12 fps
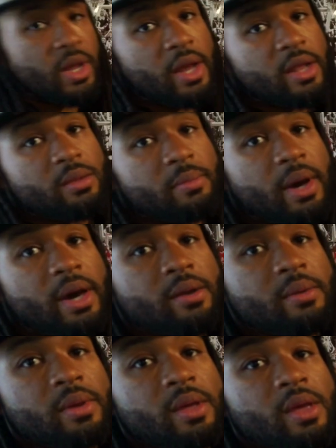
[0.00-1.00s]
down at the
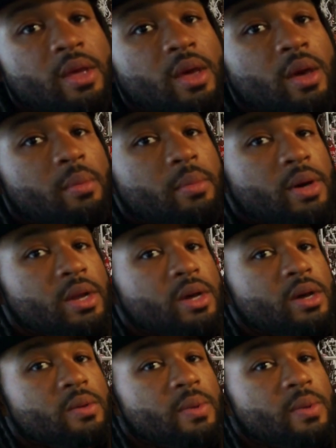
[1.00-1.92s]
bottom. But uh,